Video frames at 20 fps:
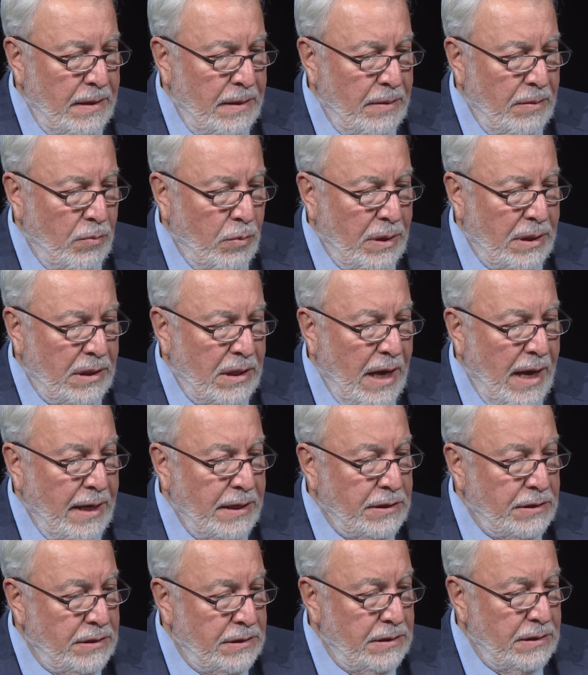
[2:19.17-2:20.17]
what
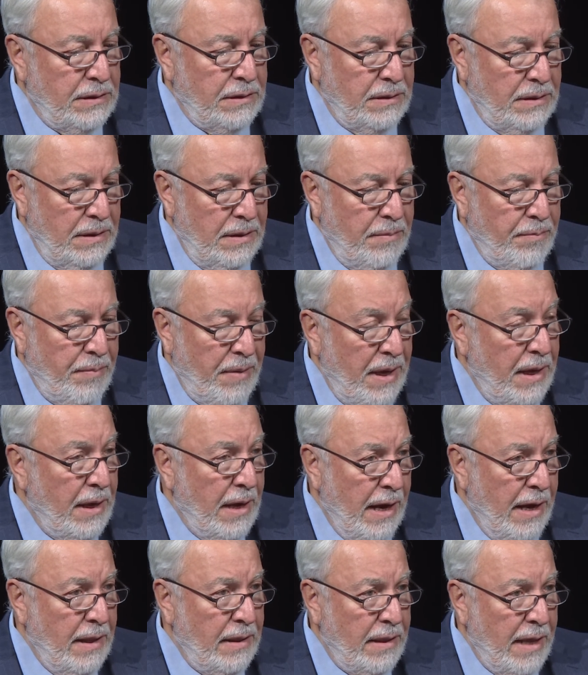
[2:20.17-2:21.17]
ties me
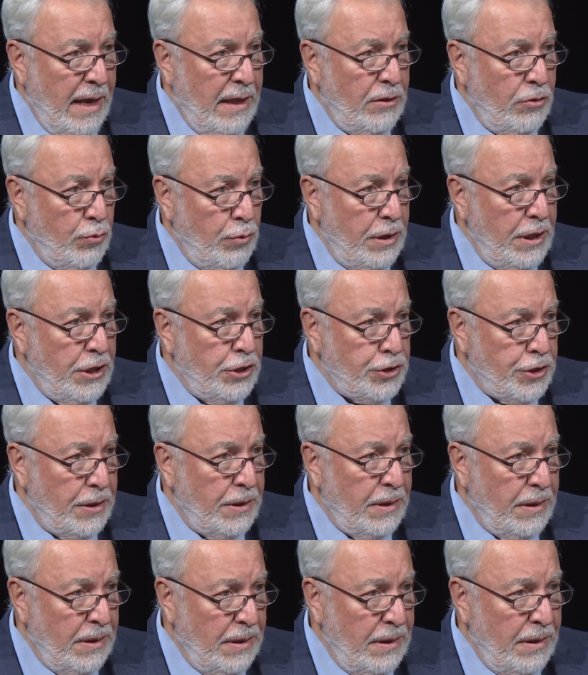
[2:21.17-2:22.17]
and the
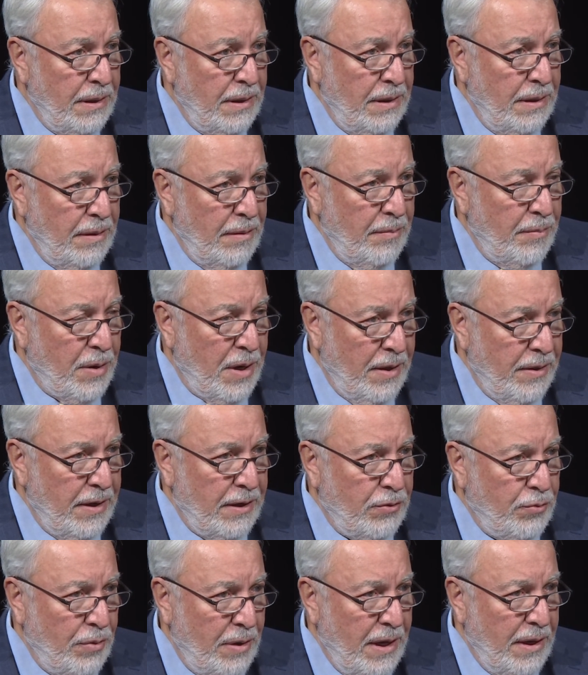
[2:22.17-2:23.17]
Indonesian brother
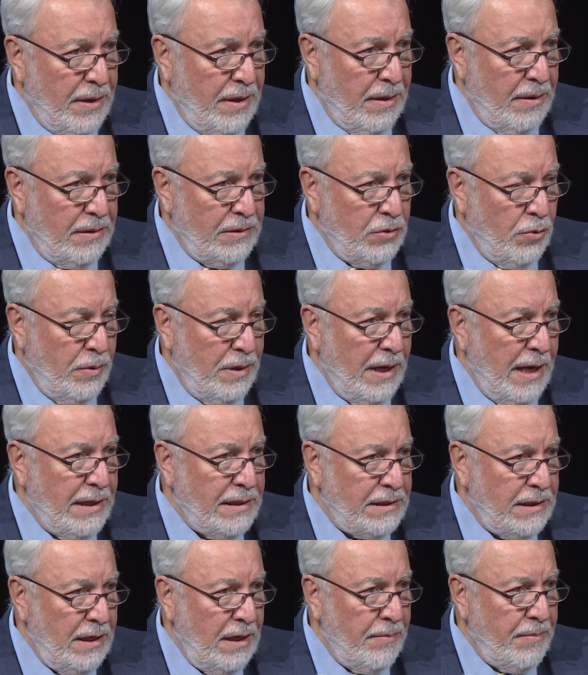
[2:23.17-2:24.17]
together. So when I
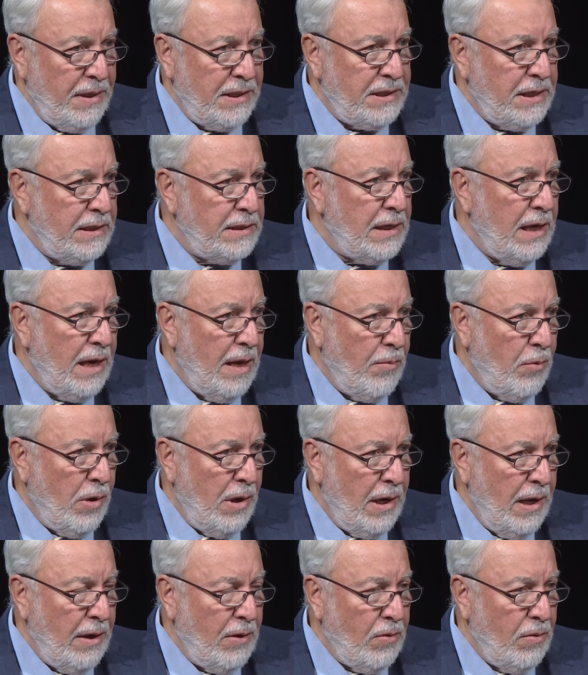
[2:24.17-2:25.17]
see him and say Salamu
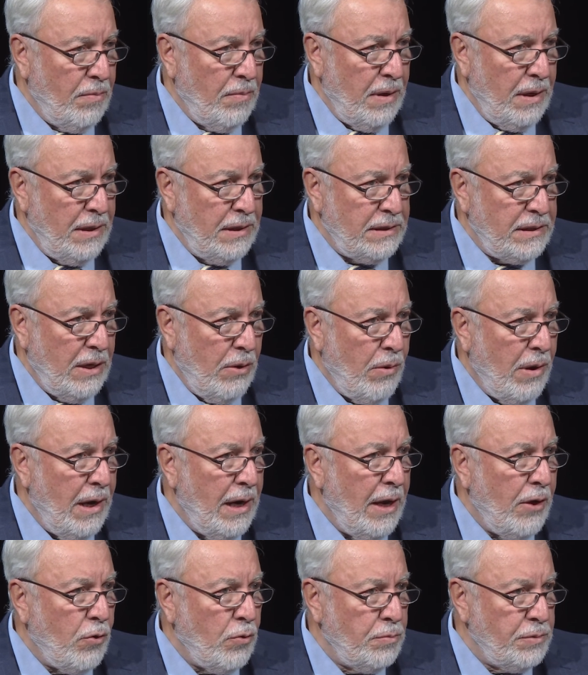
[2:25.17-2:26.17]
Alaikum, and he say Wa
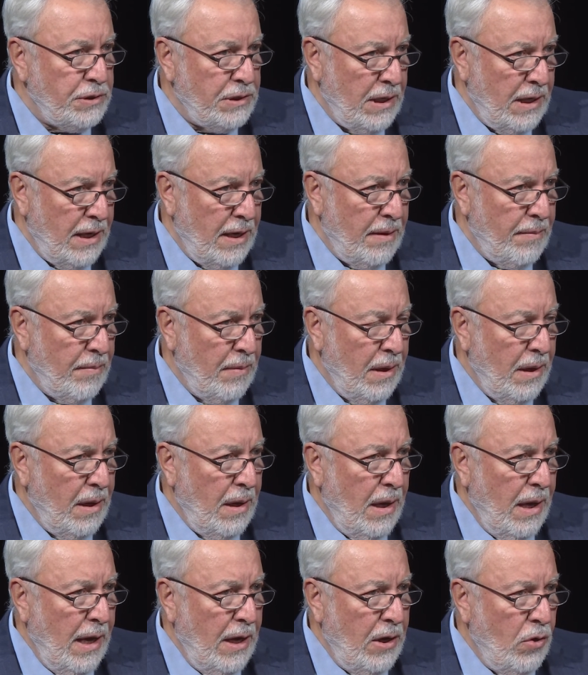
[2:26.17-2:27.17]
Alaikum Salam,
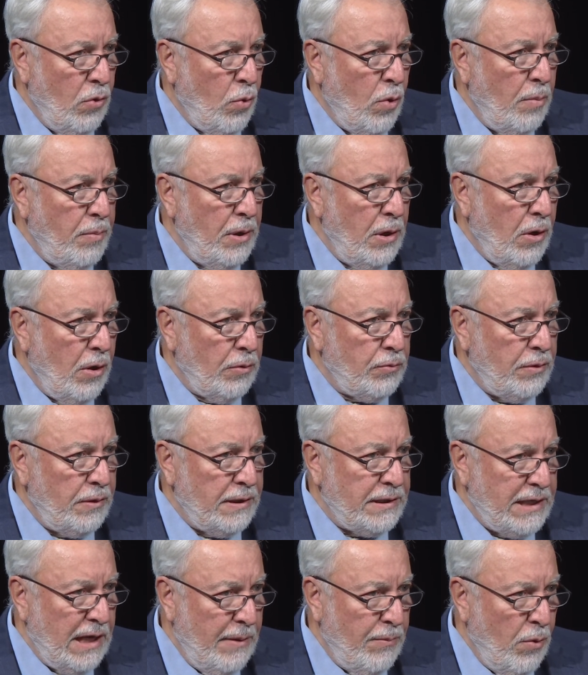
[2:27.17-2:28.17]
I know we belong to
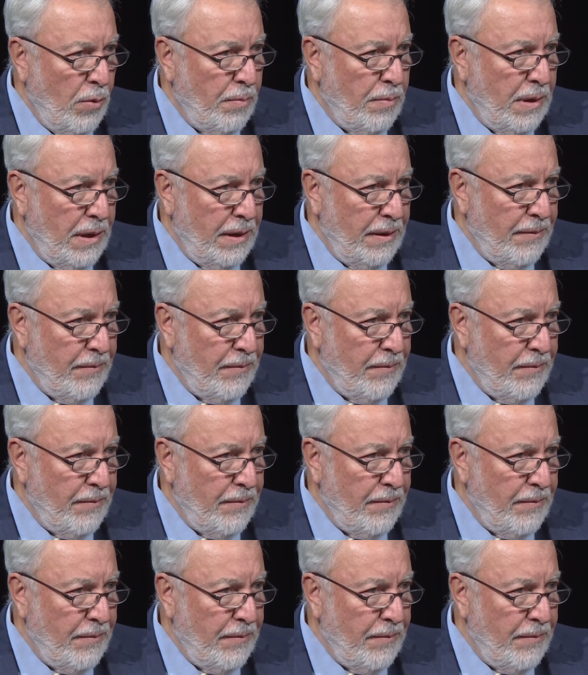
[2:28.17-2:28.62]
the same Ummah.